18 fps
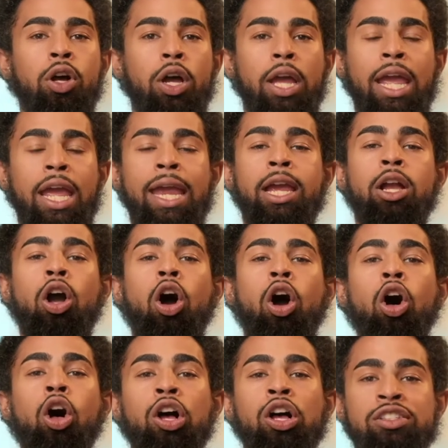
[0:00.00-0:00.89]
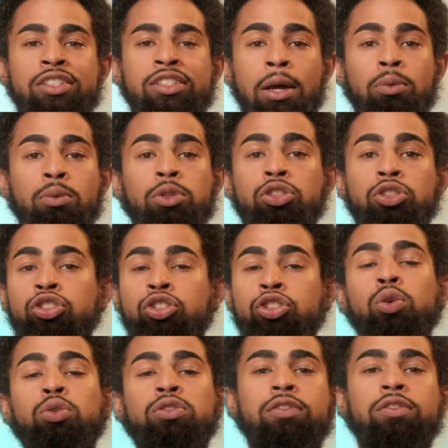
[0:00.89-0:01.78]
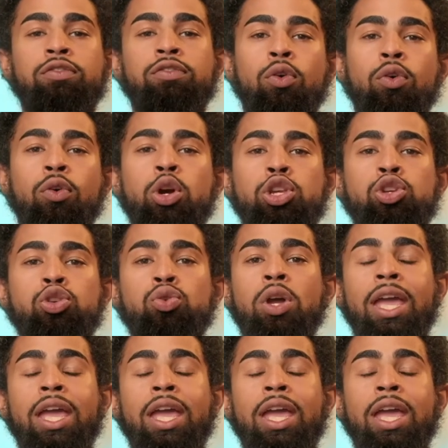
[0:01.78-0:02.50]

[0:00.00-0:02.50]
a cause that was chosen for you